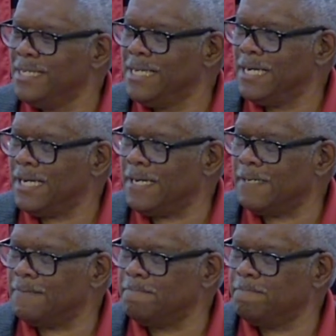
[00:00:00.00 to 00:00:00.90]

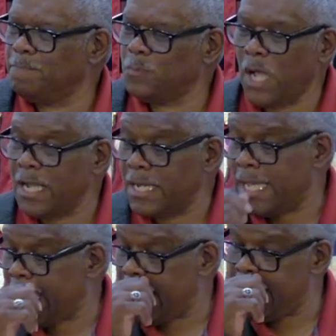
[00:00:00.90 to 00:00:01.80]

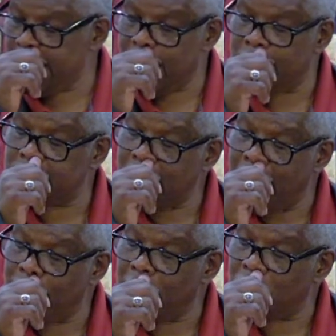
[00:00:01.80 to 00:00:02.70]
um, at any other
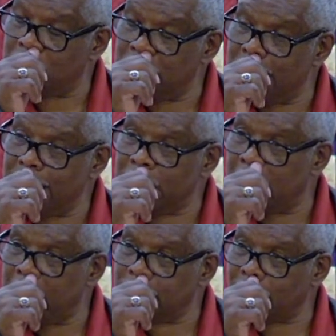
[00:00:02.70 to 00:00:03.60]
time, I don't think,
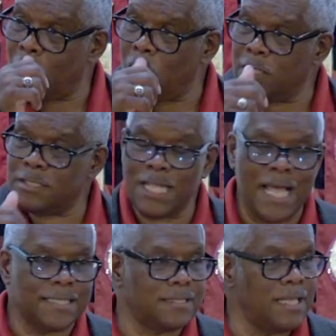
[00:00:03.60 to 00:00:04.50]
as I was
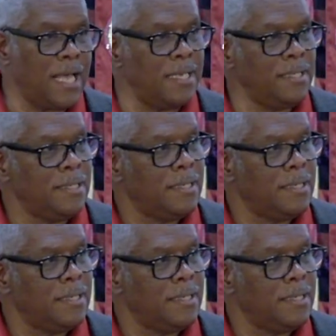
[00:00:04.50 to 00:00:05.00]
last night.